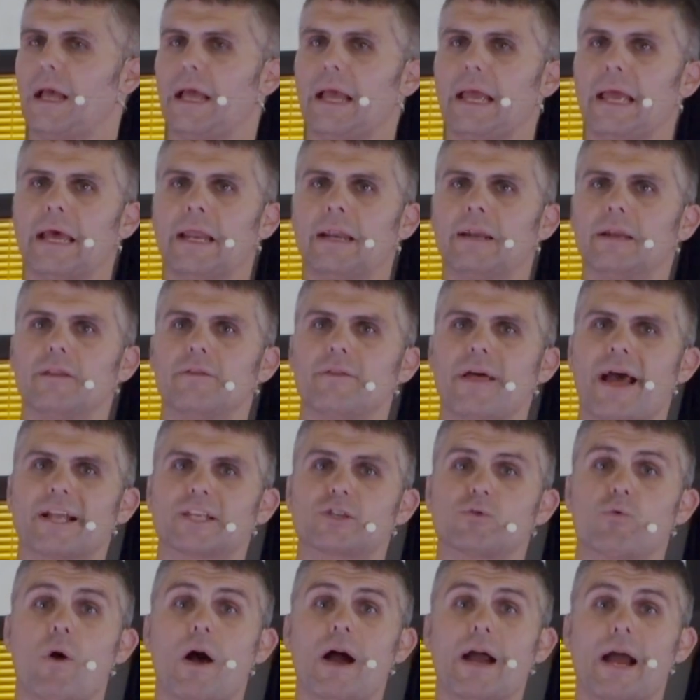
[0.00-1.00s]
And
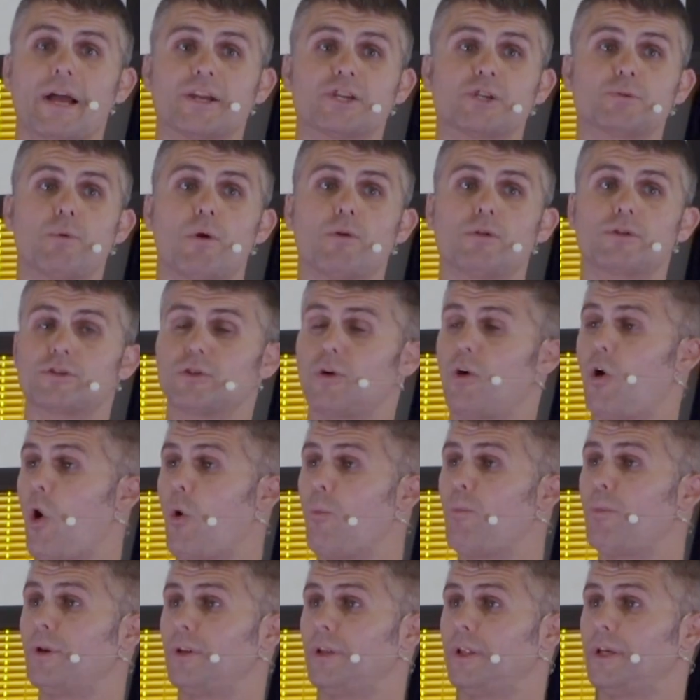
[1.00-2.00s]
that's why I spoke so
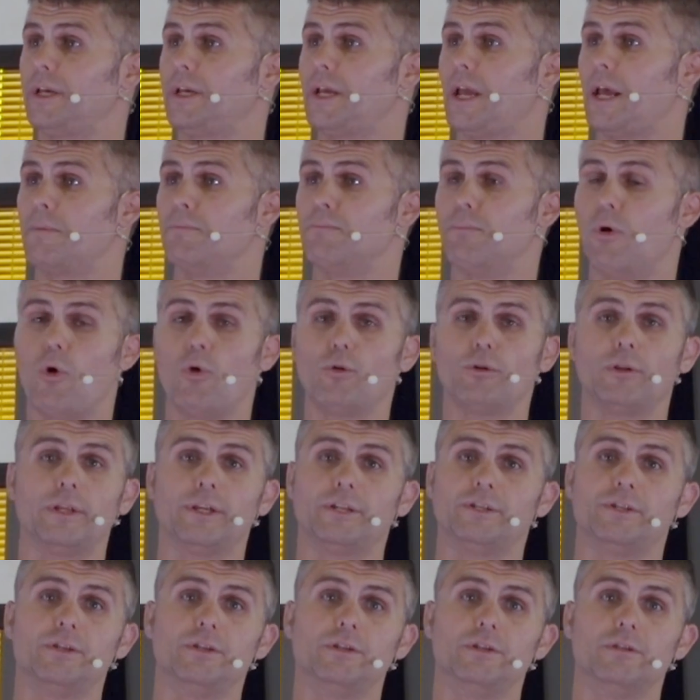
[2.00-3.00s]
openly and
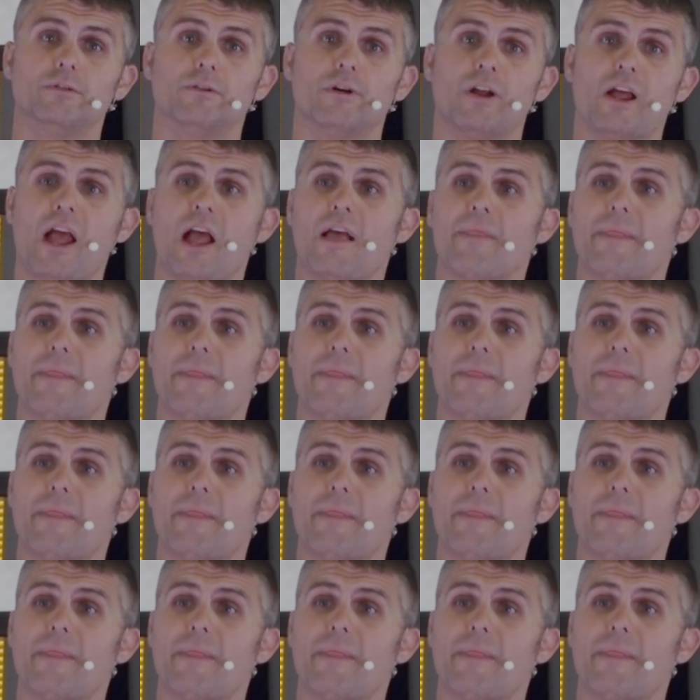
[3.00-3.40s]
boldly to you.